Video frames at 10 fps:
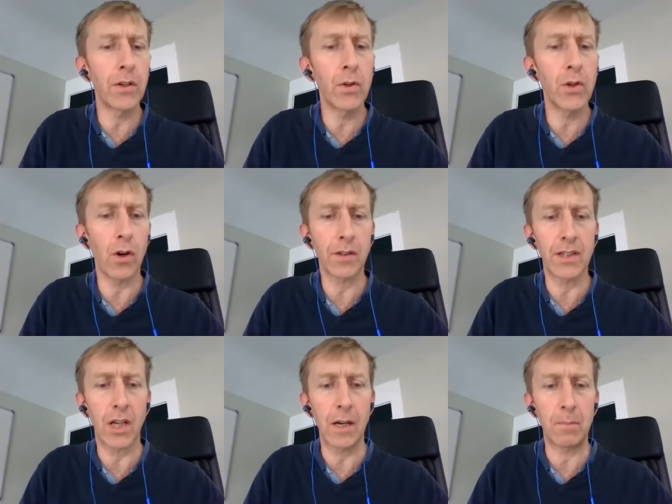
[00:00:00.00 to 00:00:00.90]
New York the
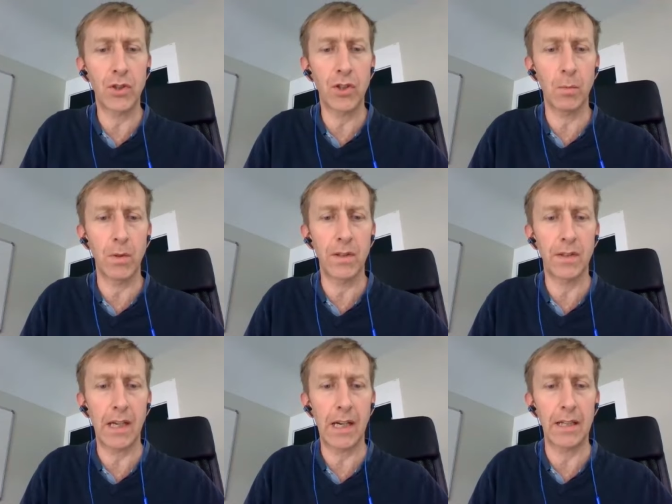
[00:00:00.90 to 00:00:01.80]
time she was
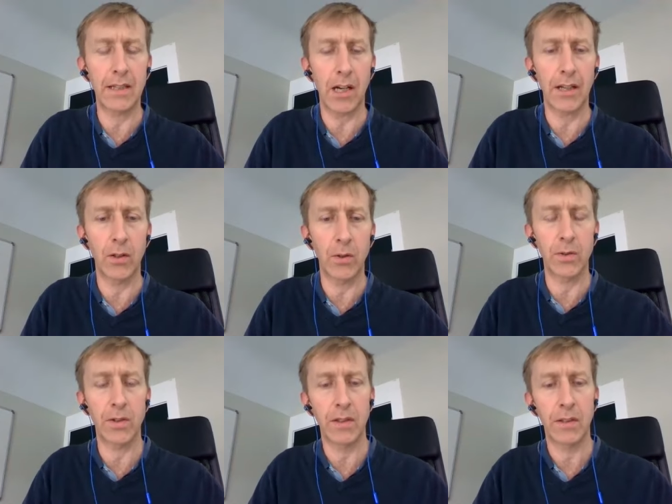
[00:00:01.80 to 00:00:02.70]
uh,
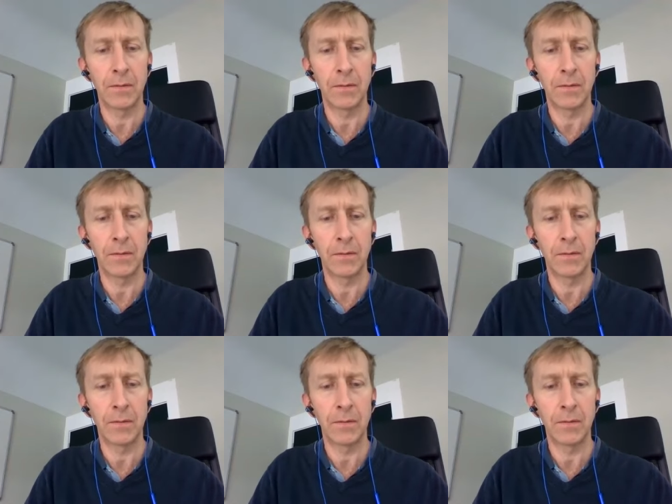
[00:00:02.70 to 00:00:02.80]
diagnosed?